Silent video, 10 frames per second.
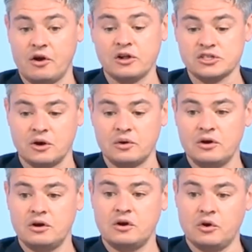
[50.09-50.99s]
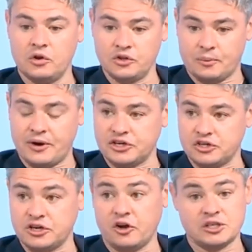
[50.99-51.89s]
And also, under
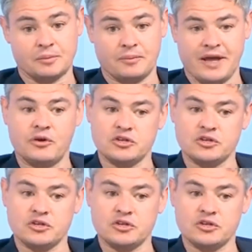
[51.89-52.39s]
pressure, going to Bilbao,